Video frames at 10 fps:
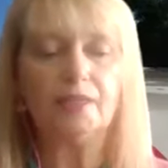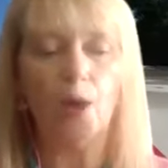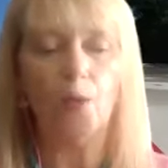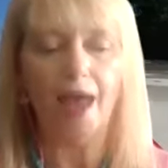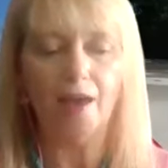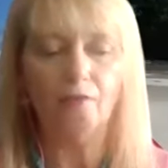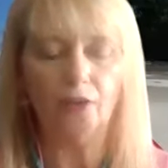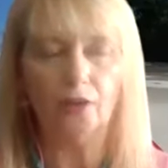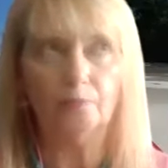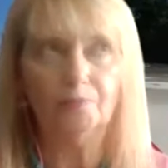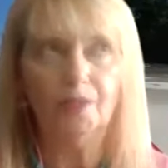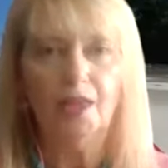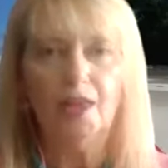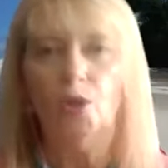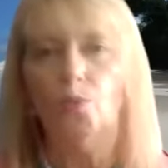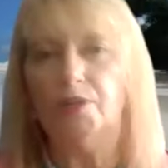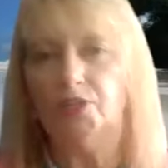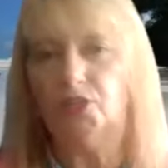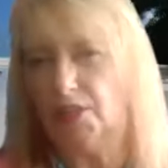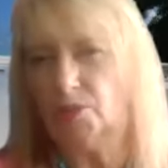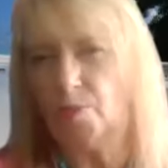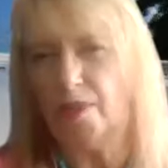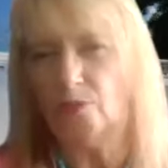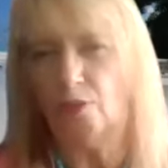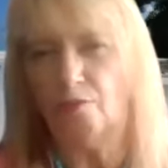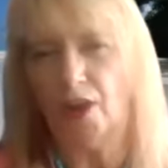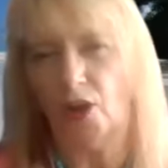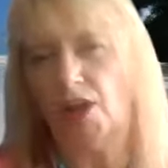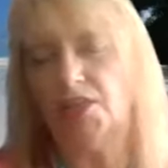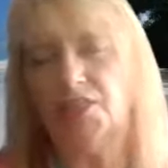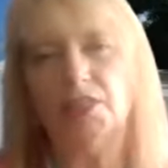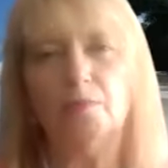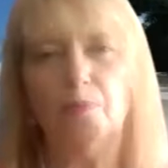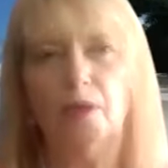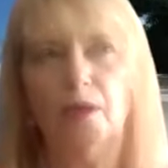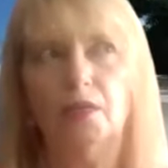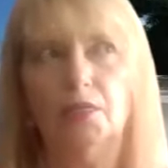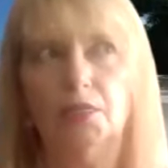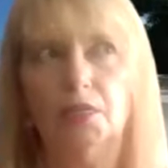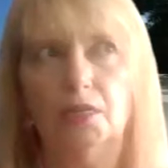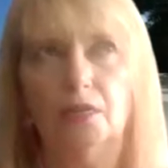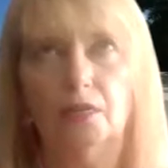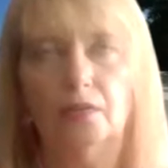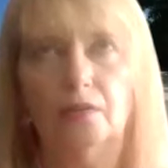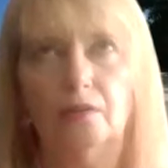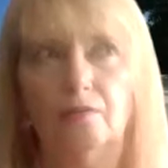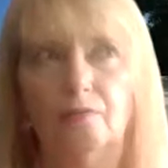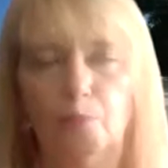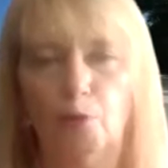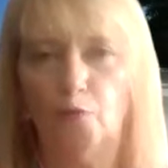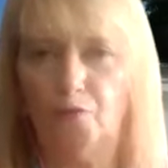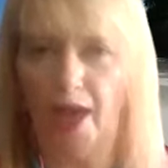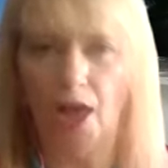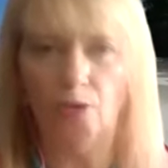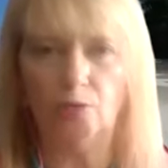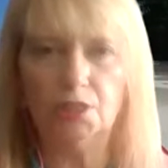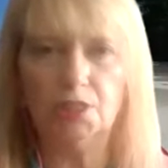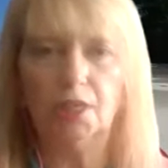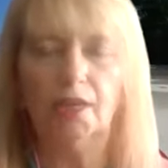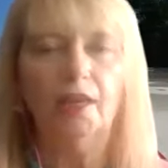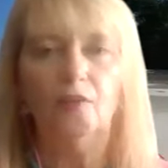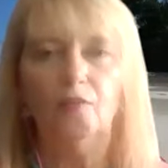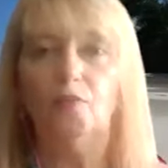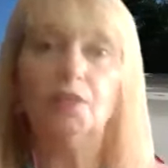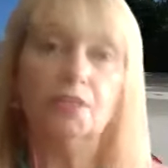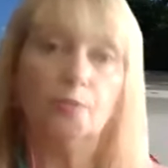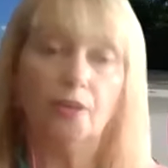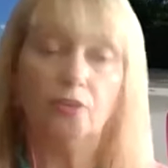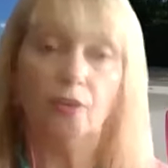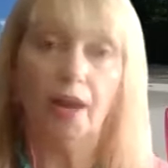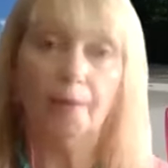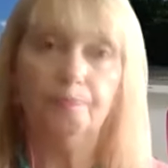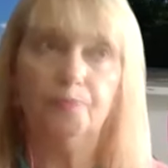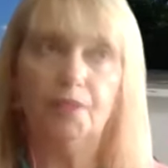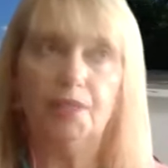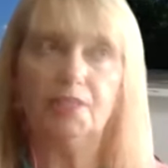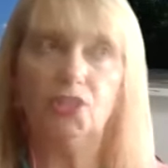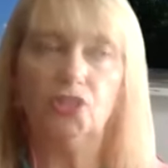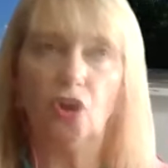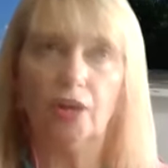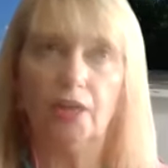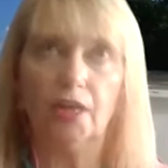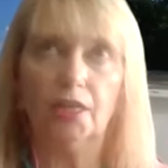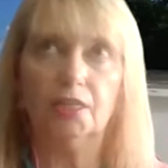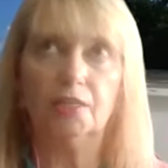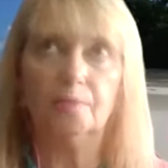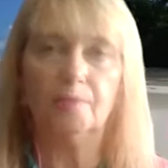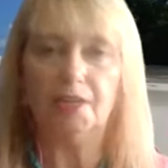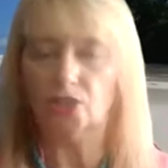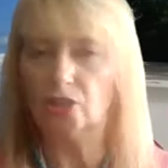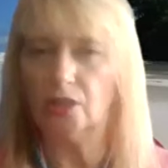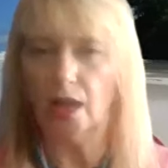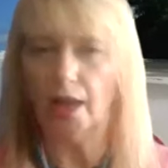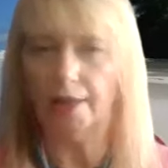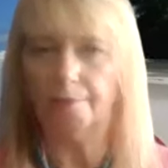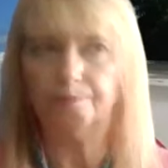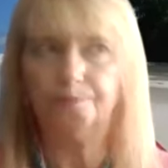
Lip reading: However, we just went through a very deep, profound Venus retrograde that started in July,